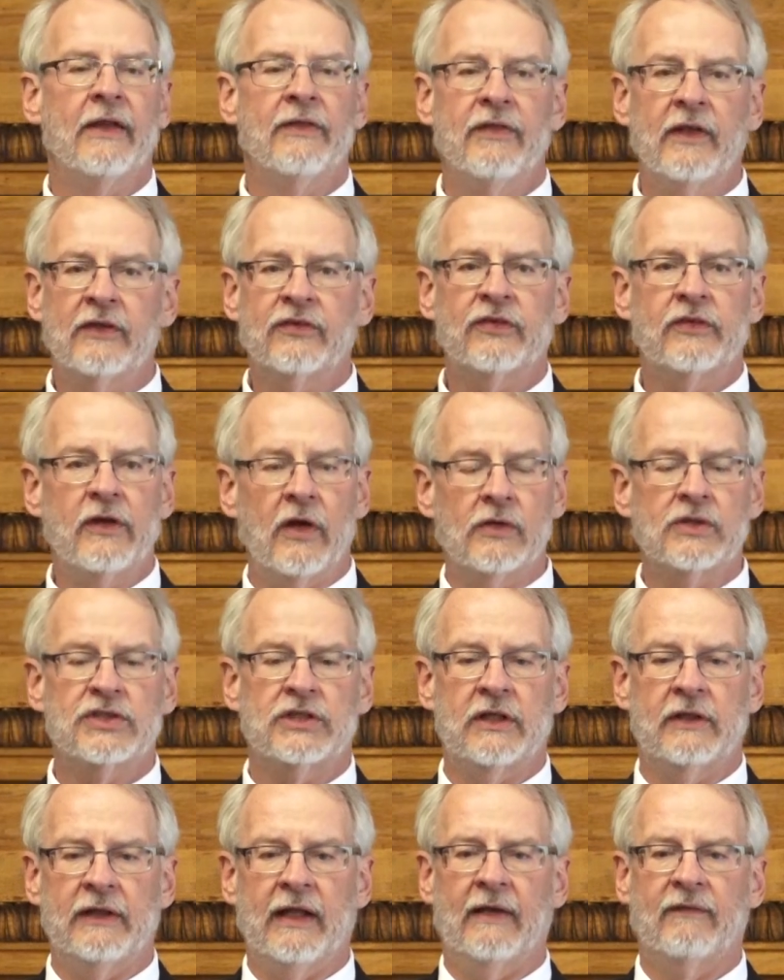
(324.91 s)
this
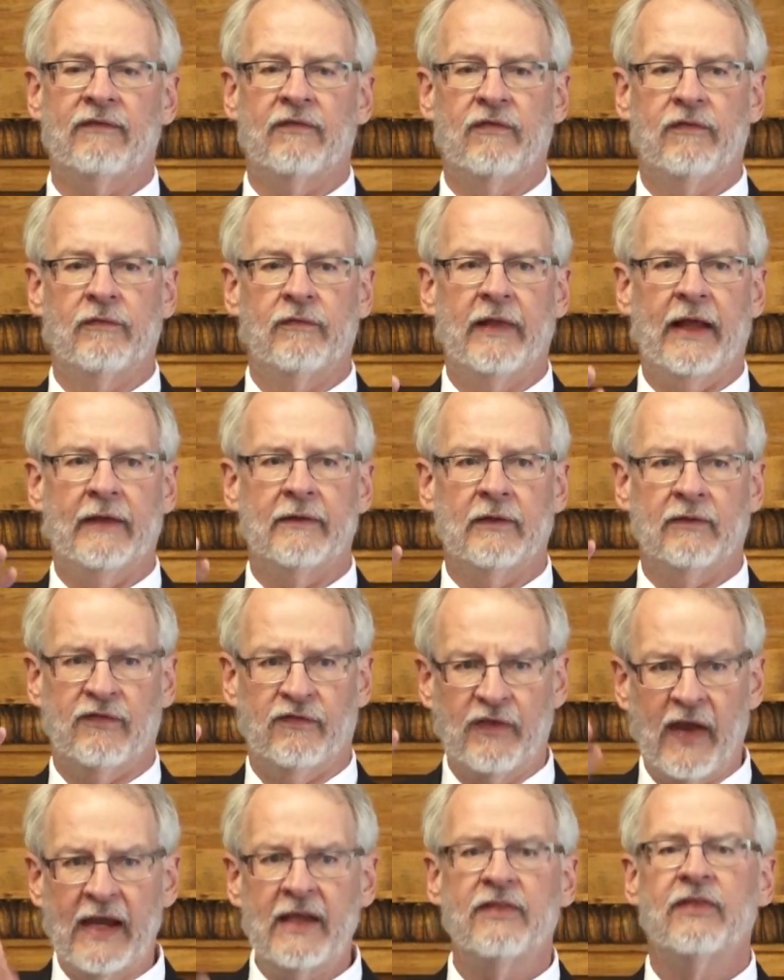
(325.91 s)
notion that
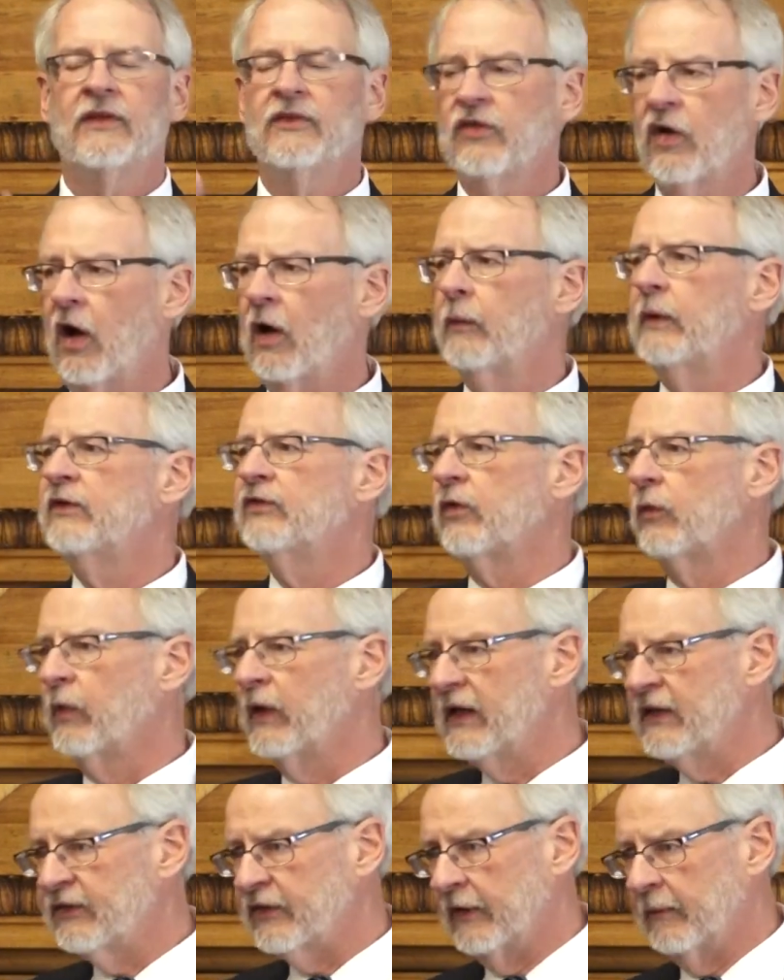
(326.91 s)
faith is always
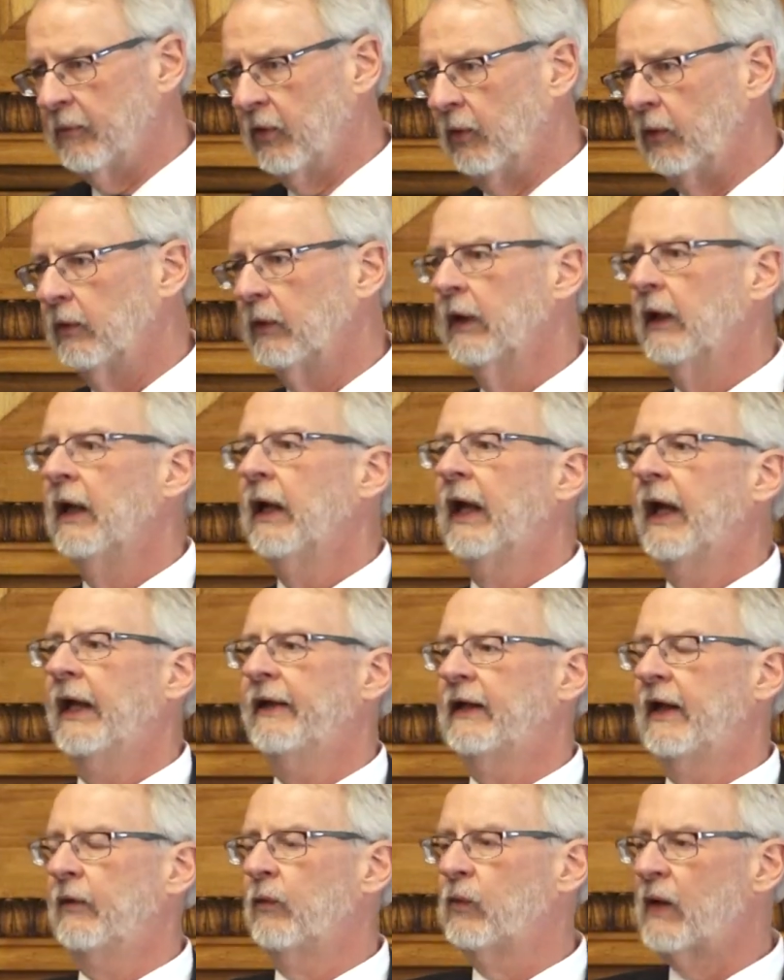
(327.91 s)
reasonable,
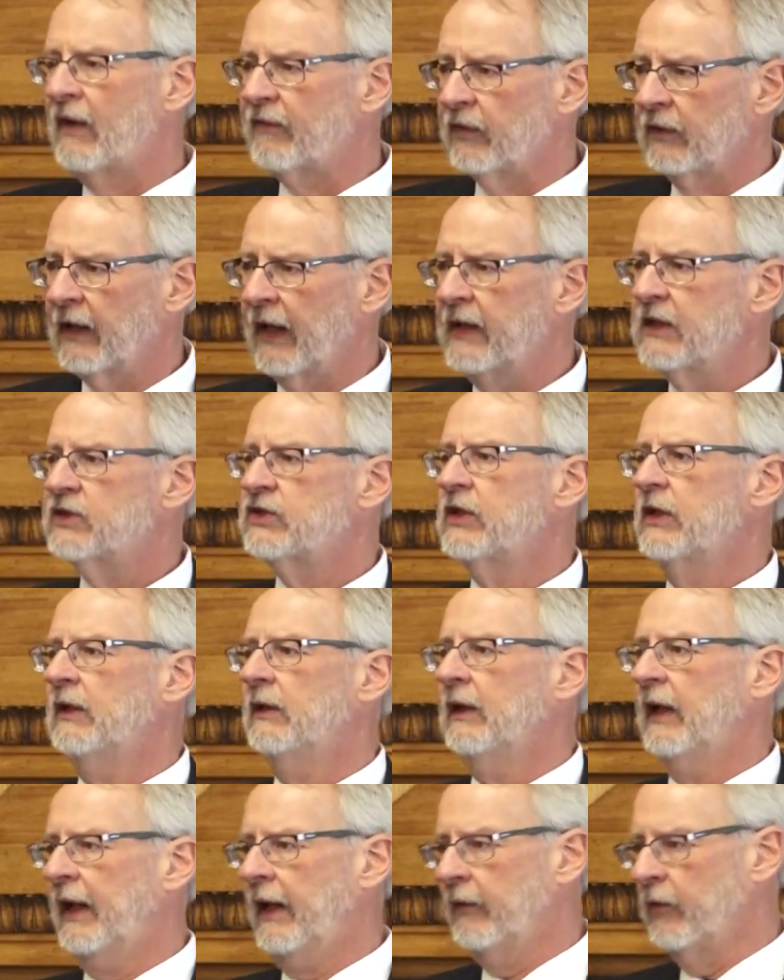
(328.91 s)
and that
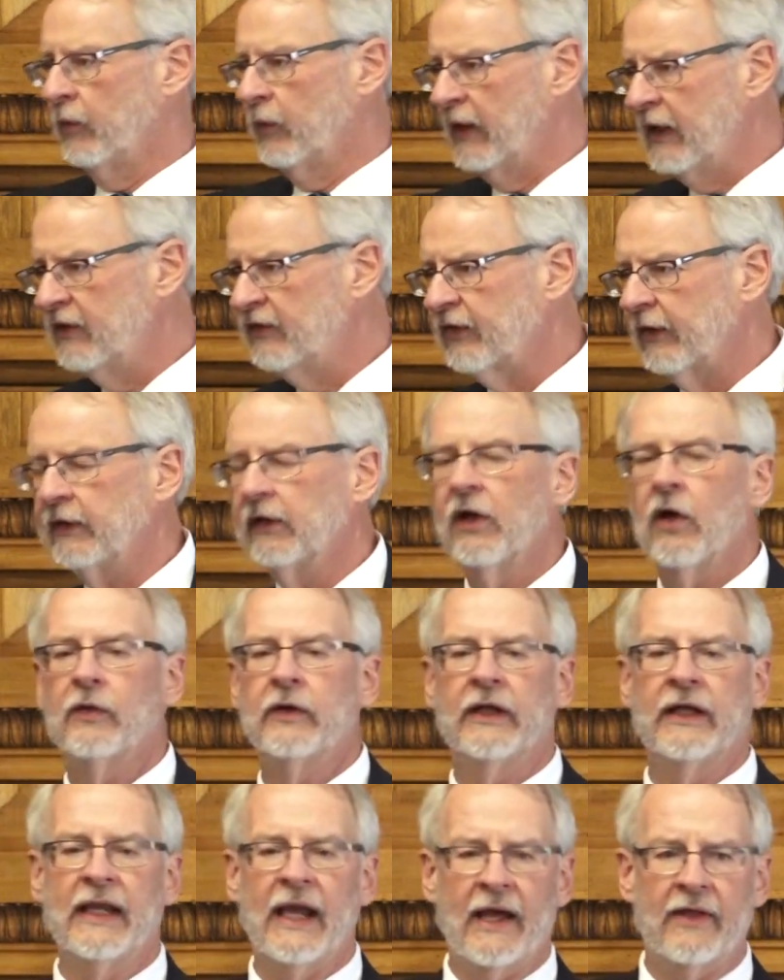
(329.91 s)
revelation and reason go
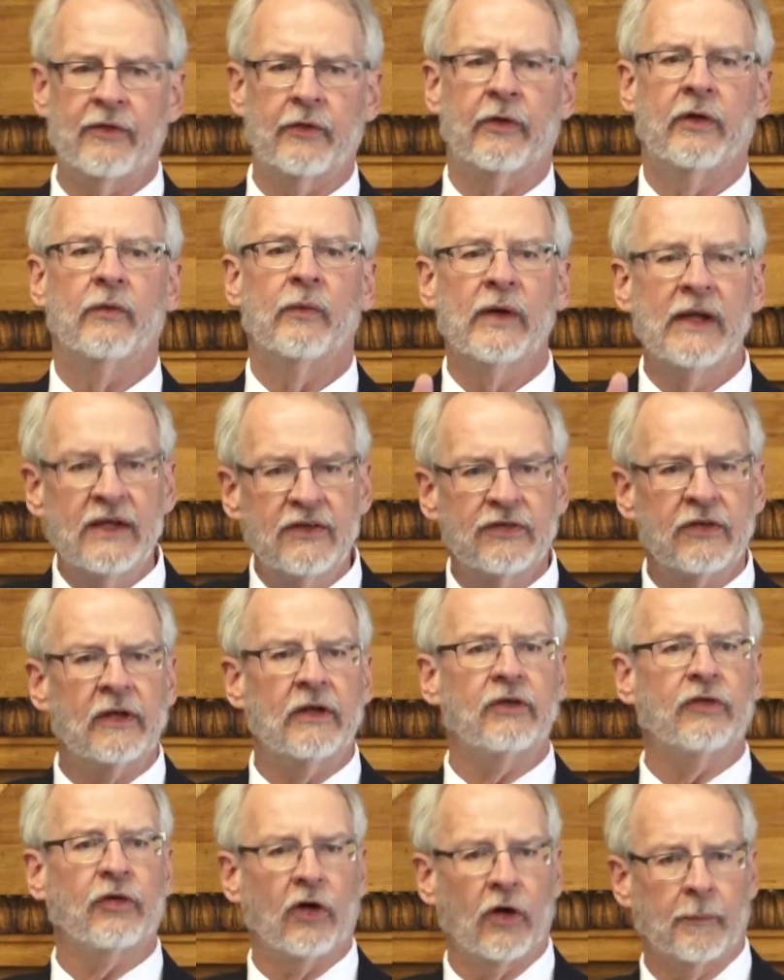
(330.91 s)
together, and reason
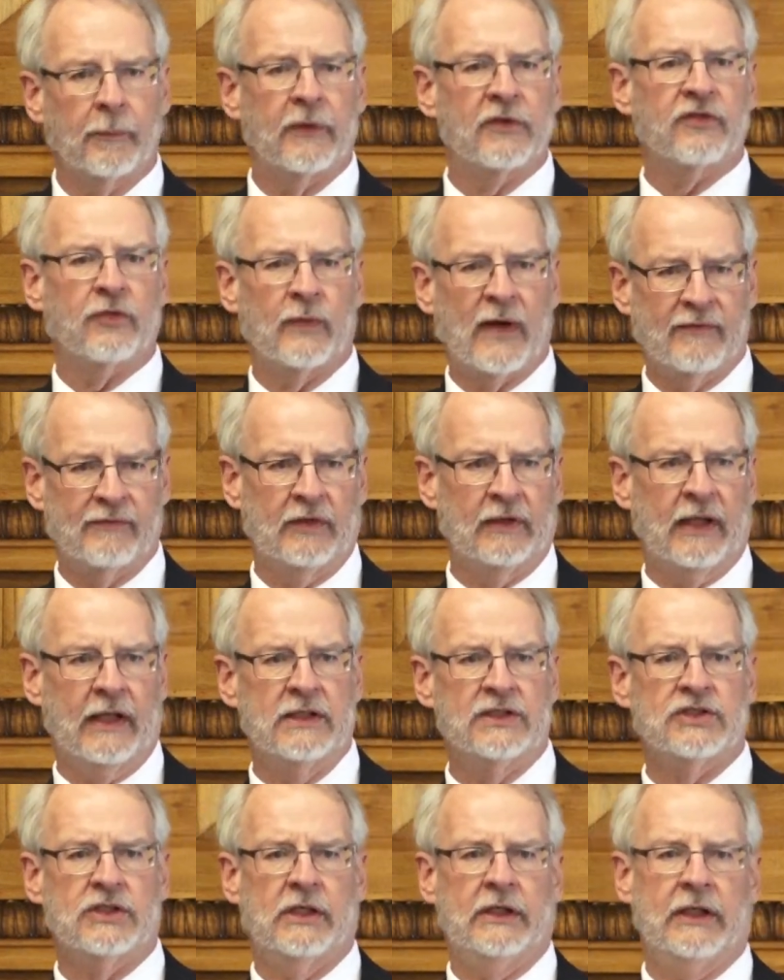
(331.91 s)
interprets
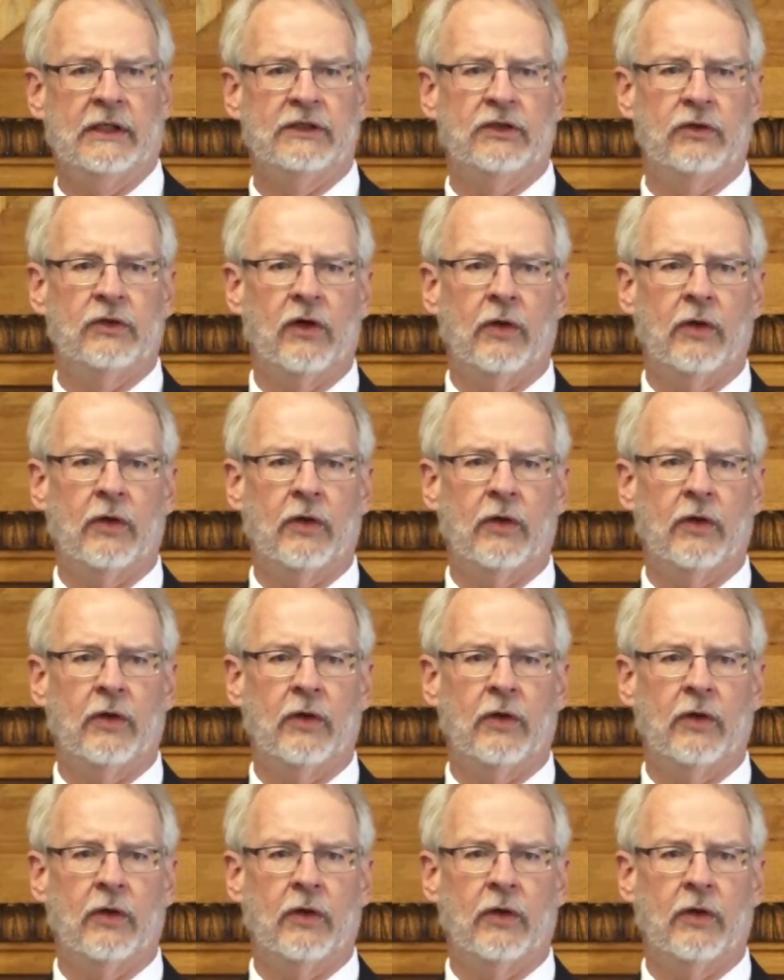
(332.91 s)
revelation, and